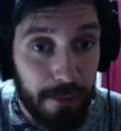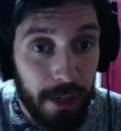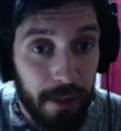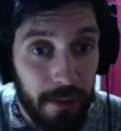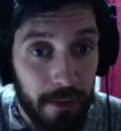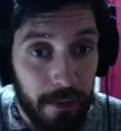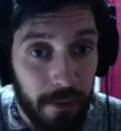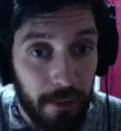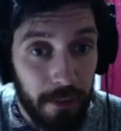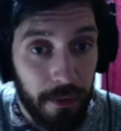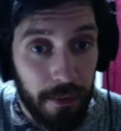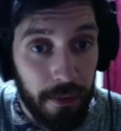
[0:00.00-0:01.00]
fret
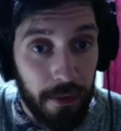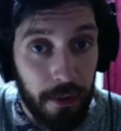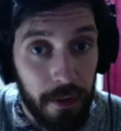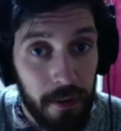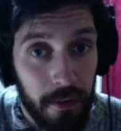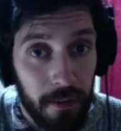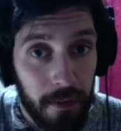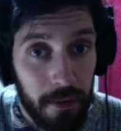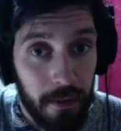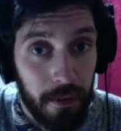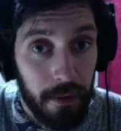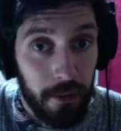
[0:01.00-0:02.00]
on the 3rd
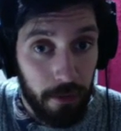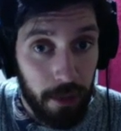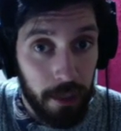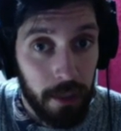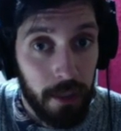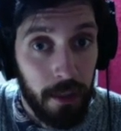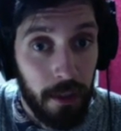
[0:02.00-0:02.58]
string,